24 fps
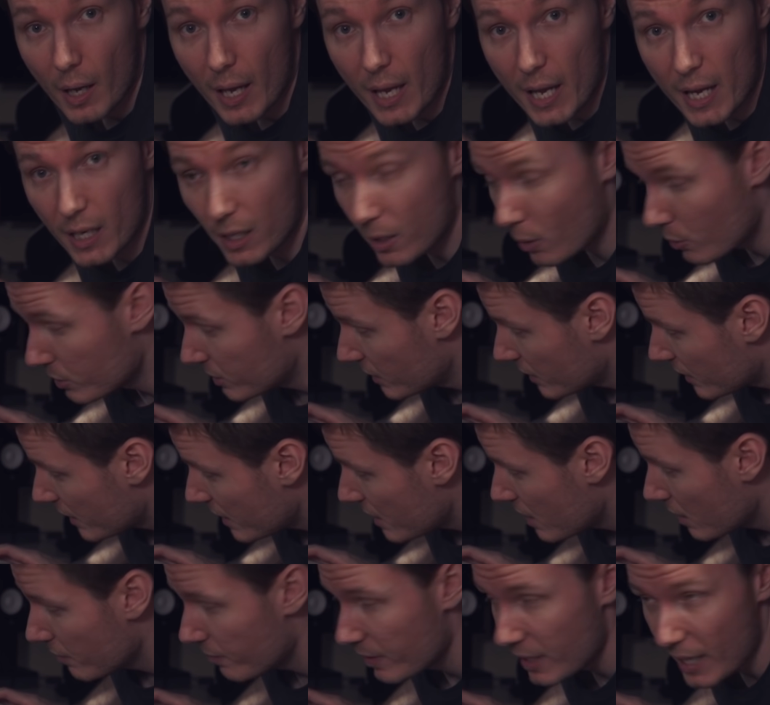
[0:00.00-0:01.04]
it goes in
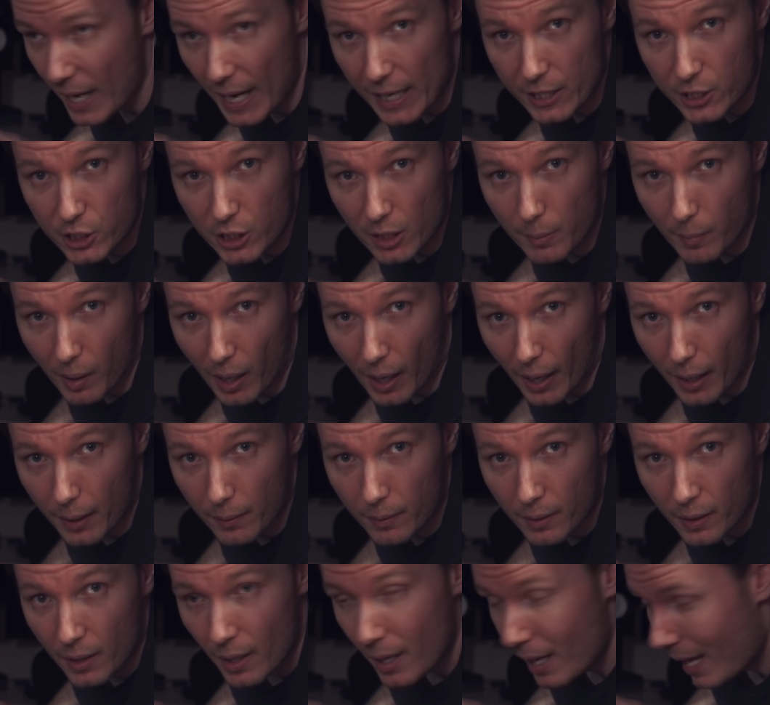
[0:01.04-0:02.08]
here via HDMI,
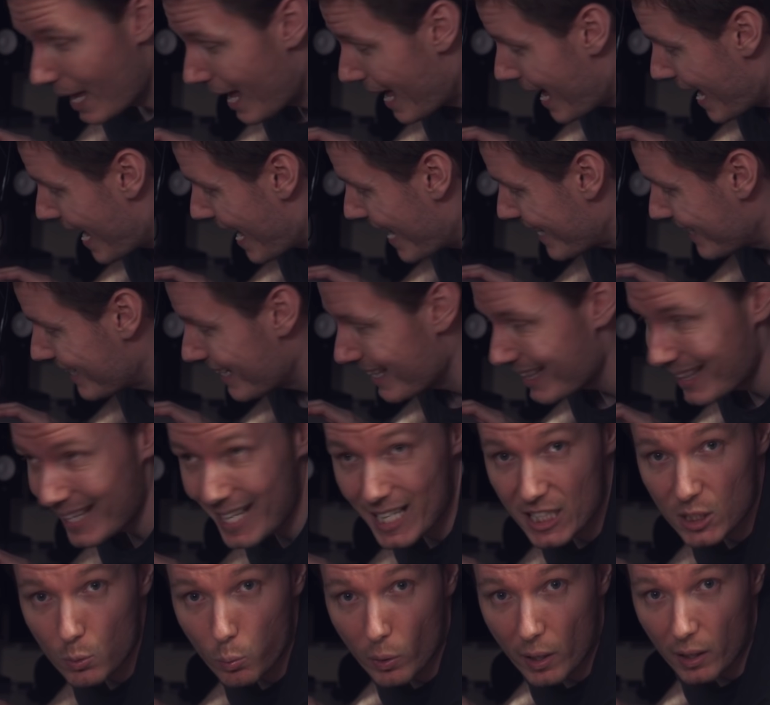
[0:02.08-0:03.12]
and
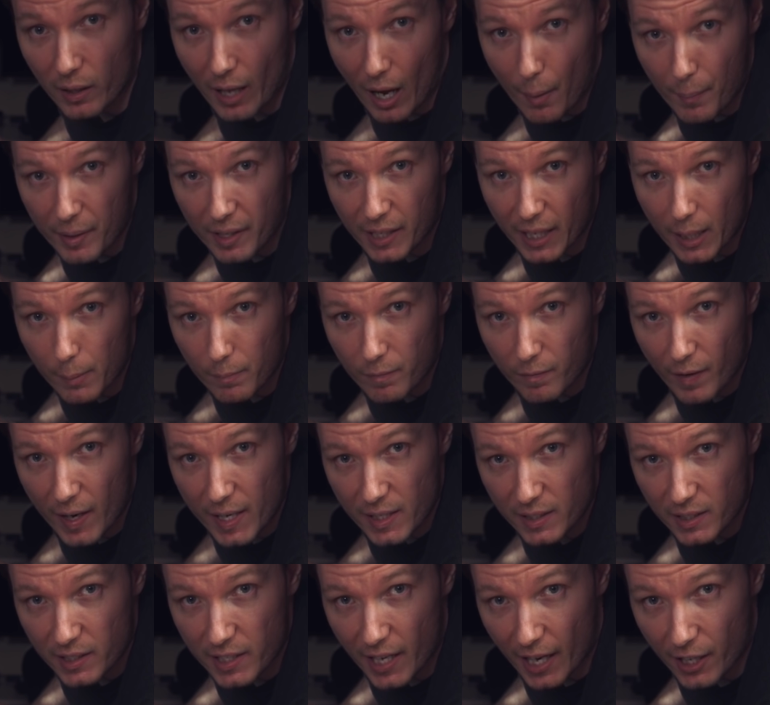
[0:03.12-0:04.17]
this would allow me to keep
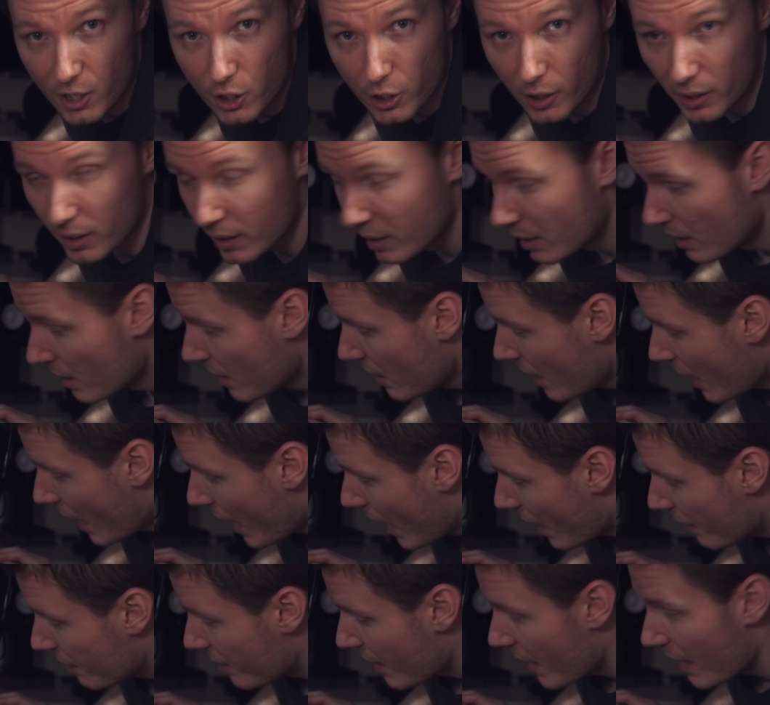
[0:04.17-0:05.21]
face detection,
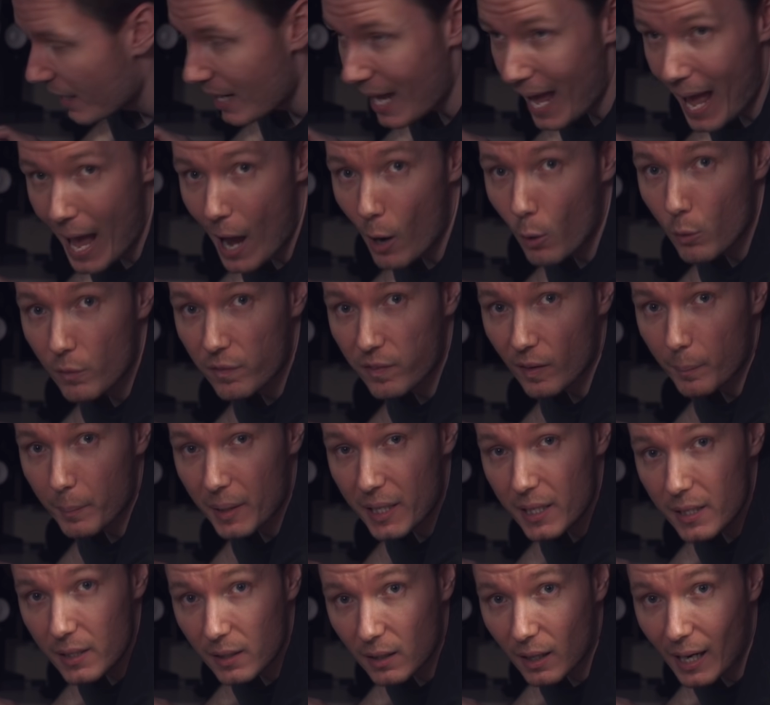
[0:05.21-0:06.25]
and then out from
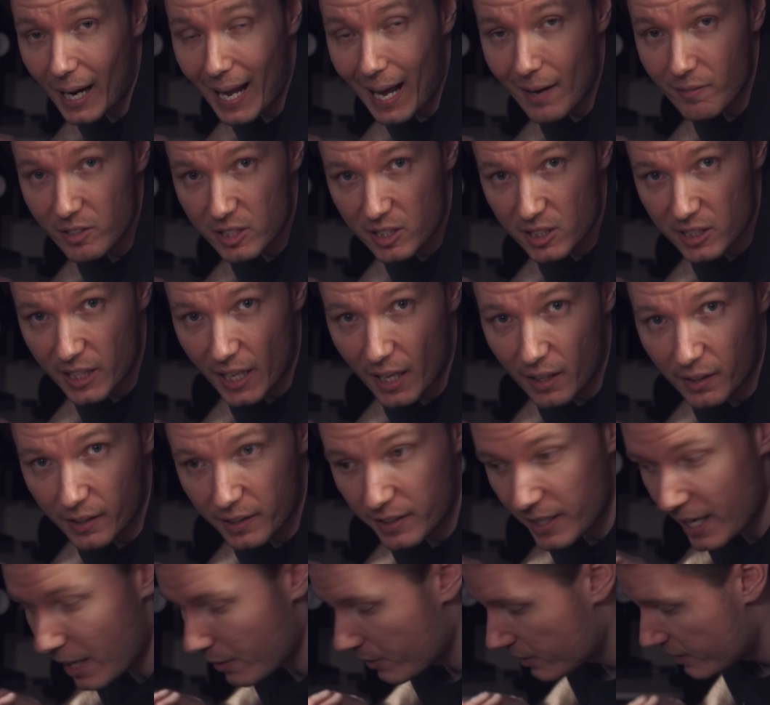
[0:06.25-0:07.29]
here I have it scaling
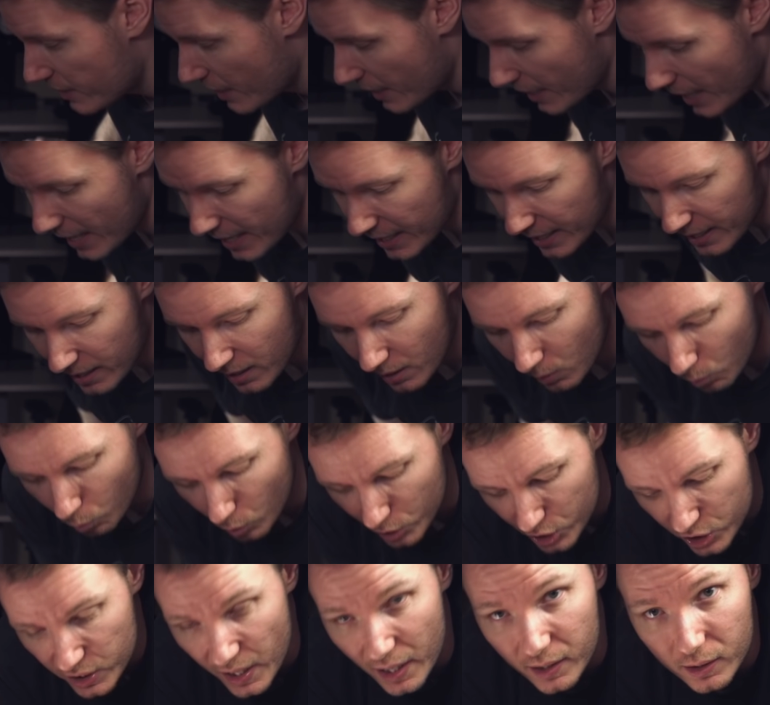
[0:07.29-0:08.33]
down to 1080,
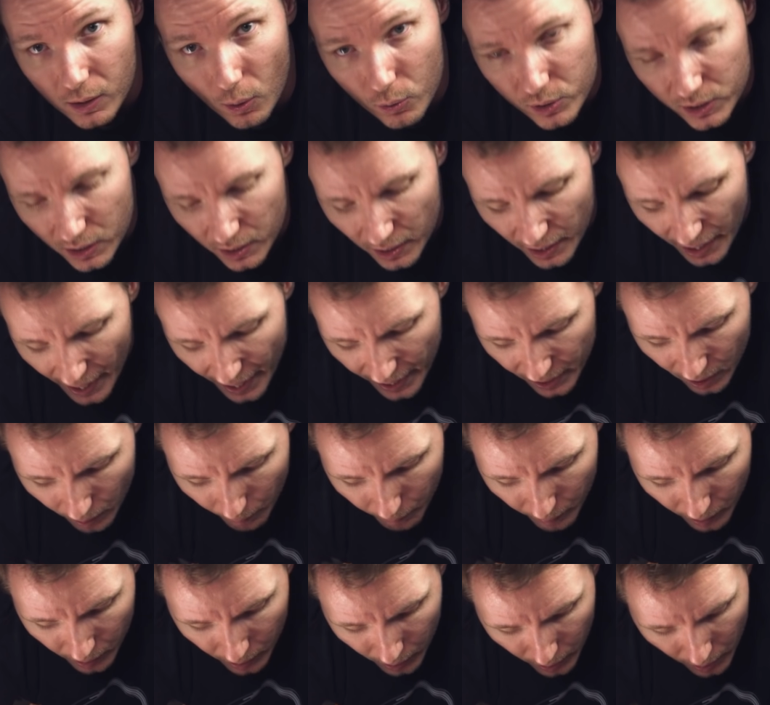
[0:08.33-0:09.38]
which then goes into the
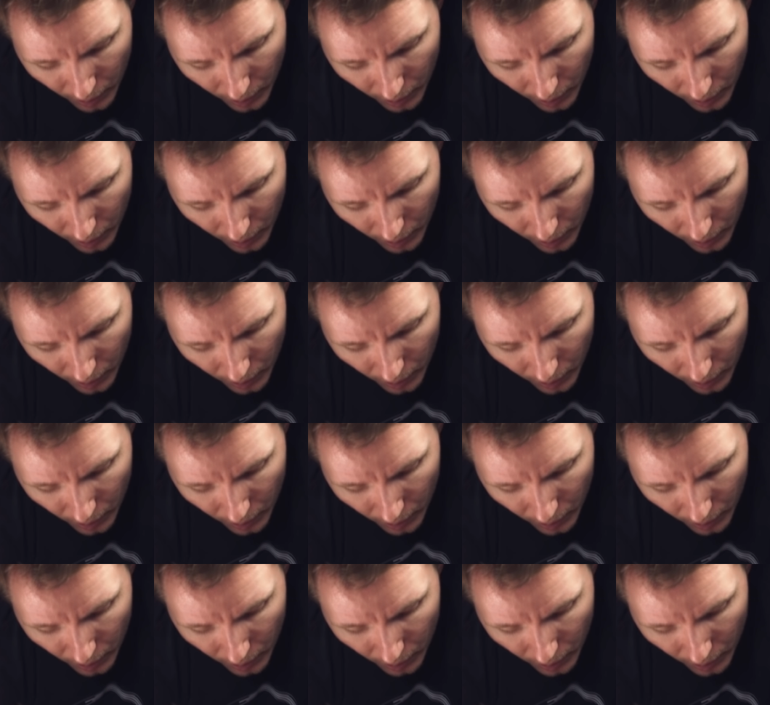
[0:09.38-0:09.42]
ATEM